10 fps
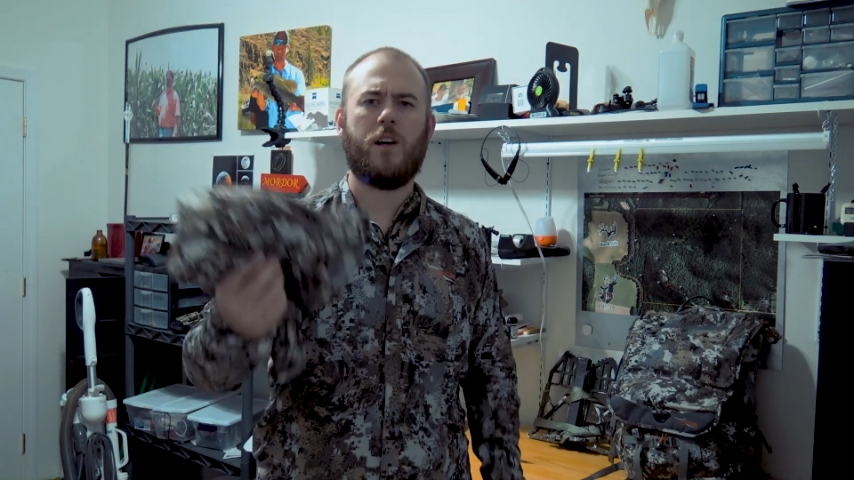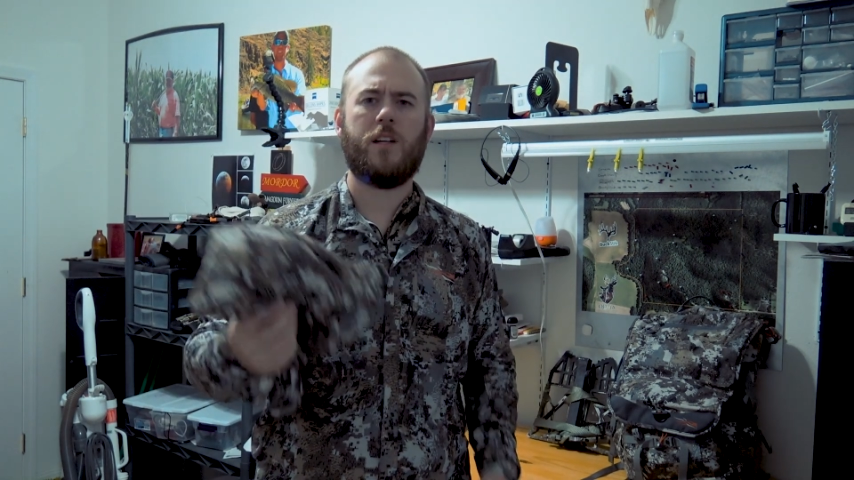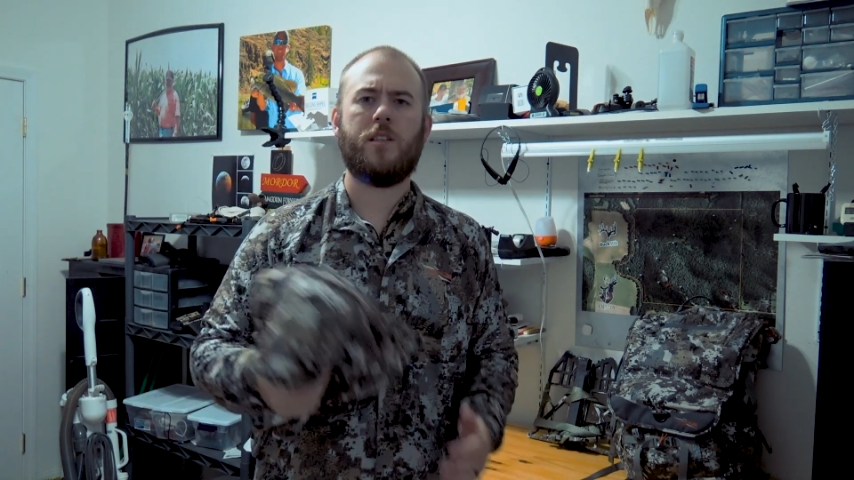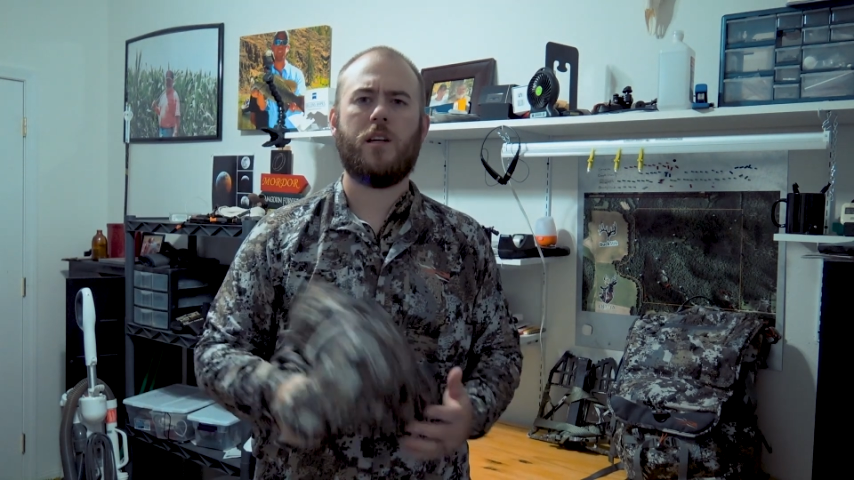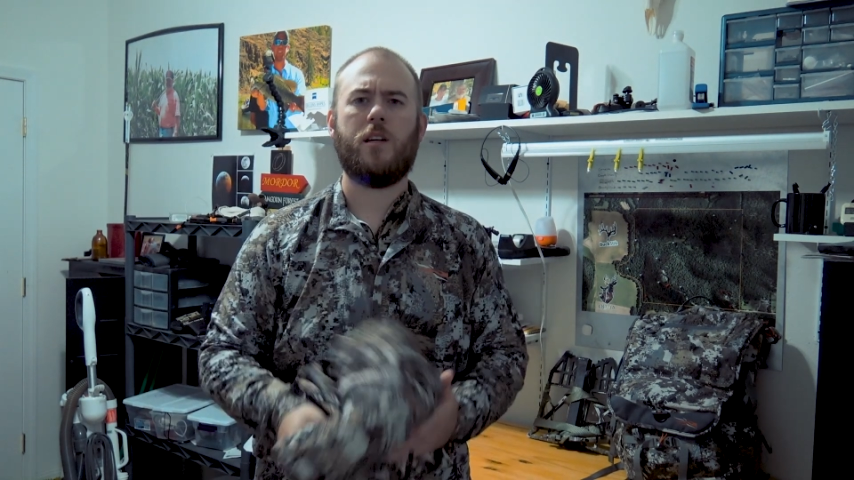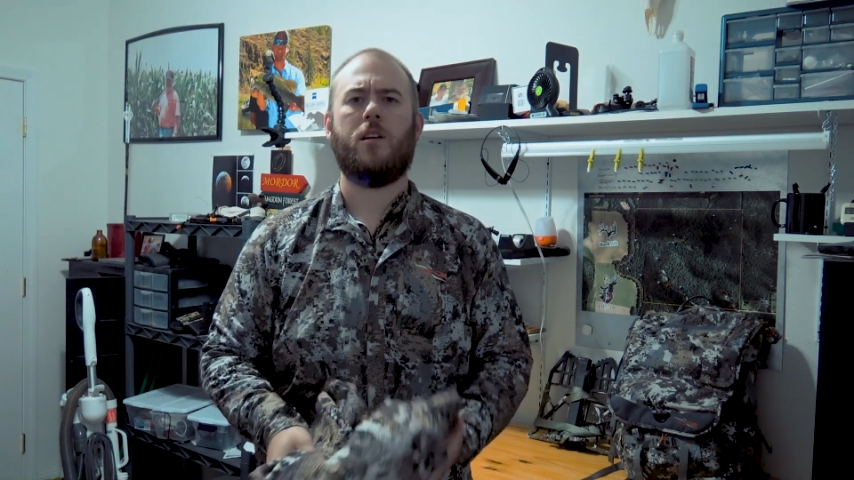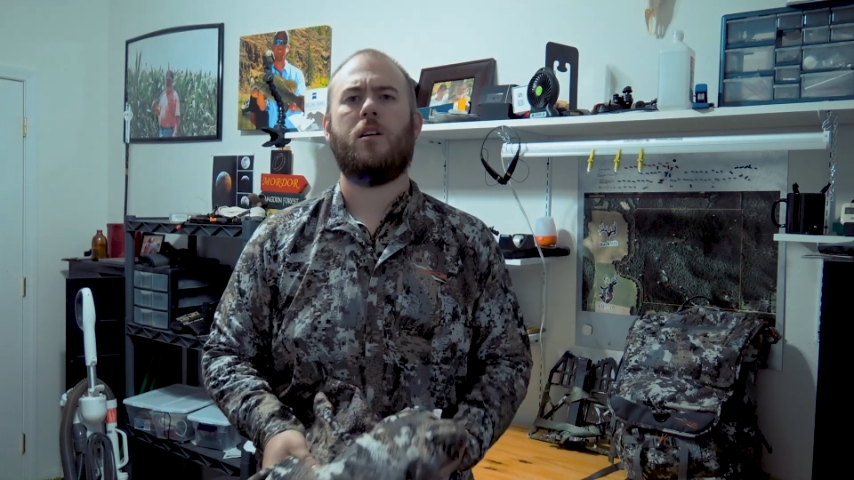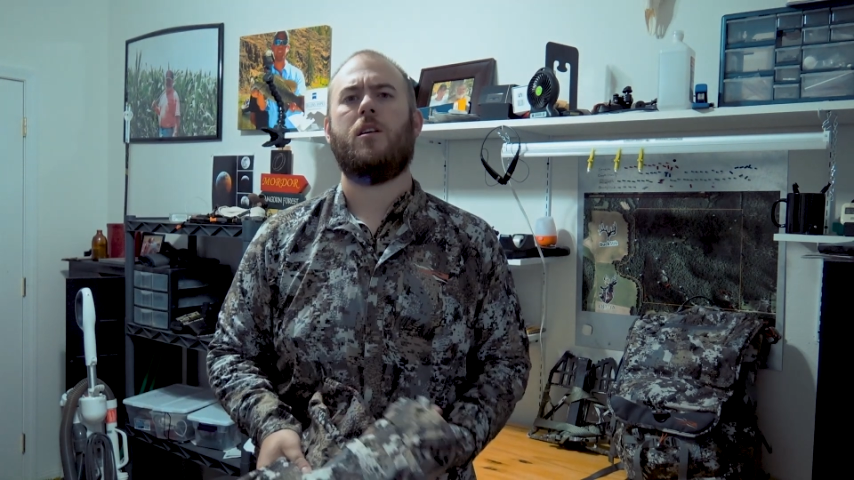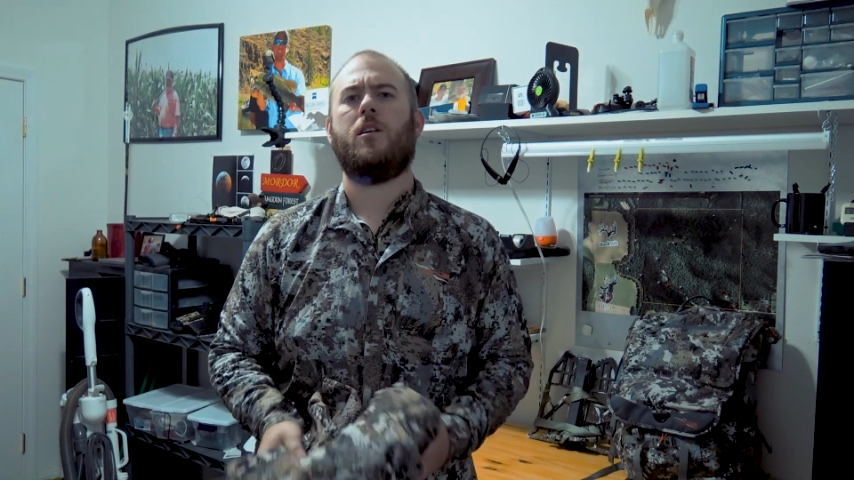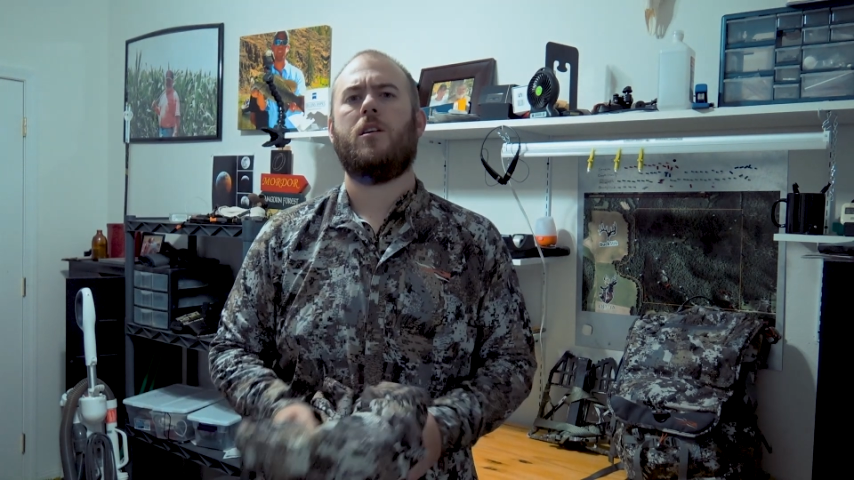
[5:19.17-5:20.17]
I'd say
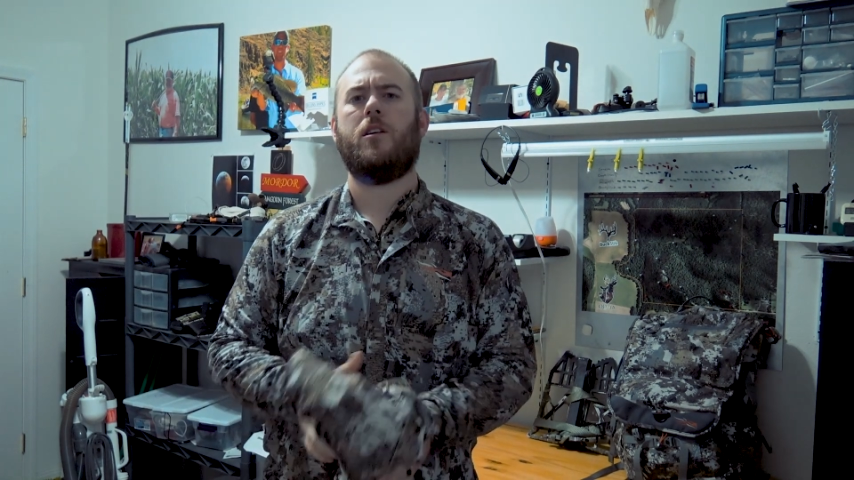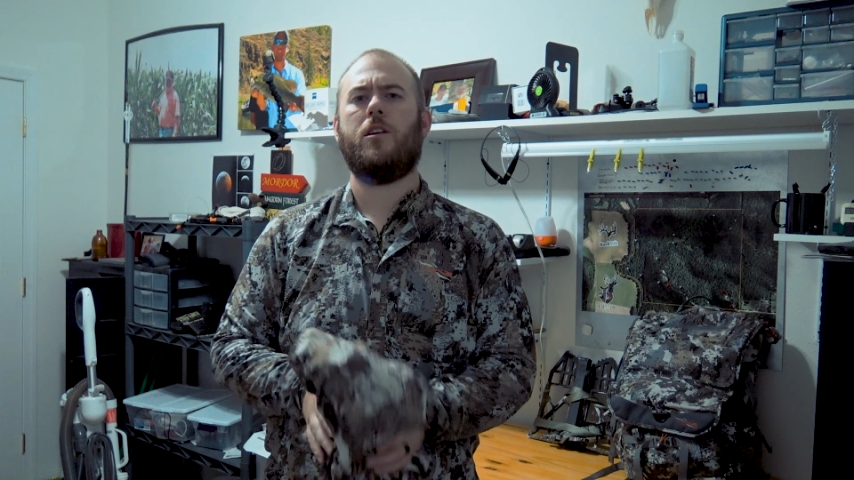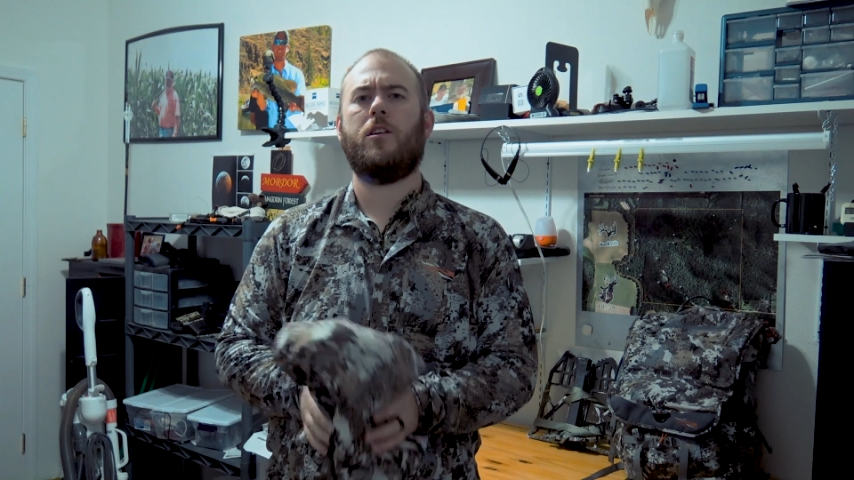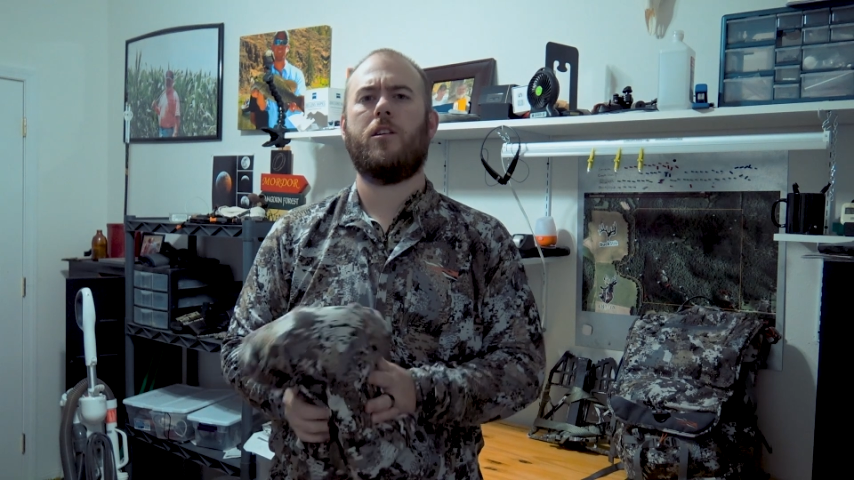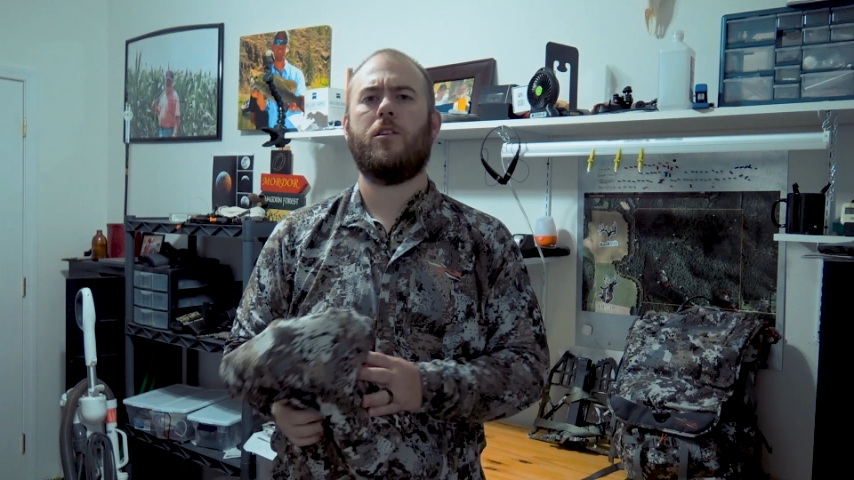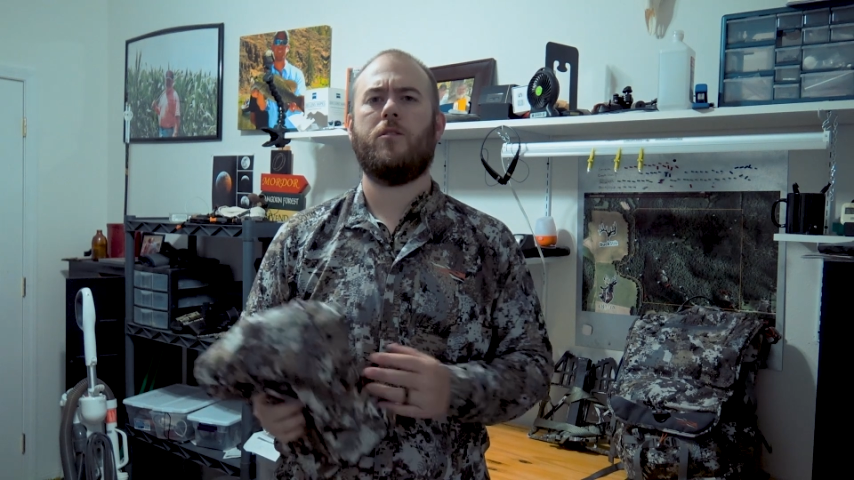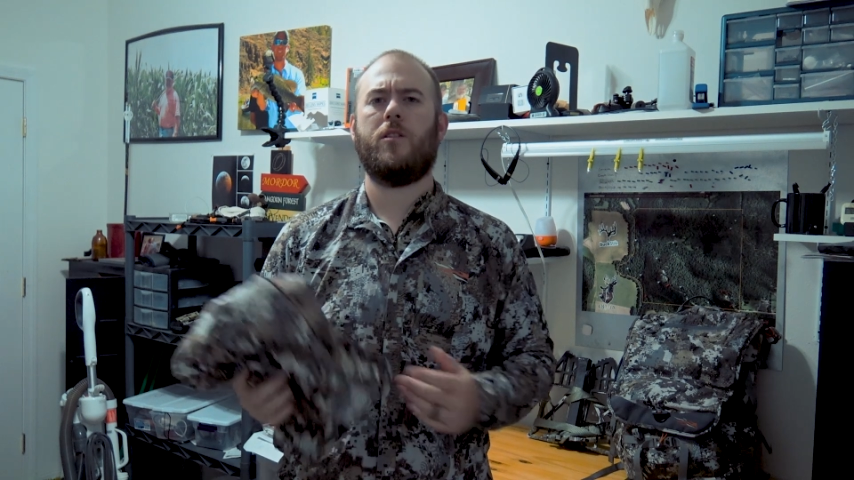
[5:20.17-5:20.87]
you could do,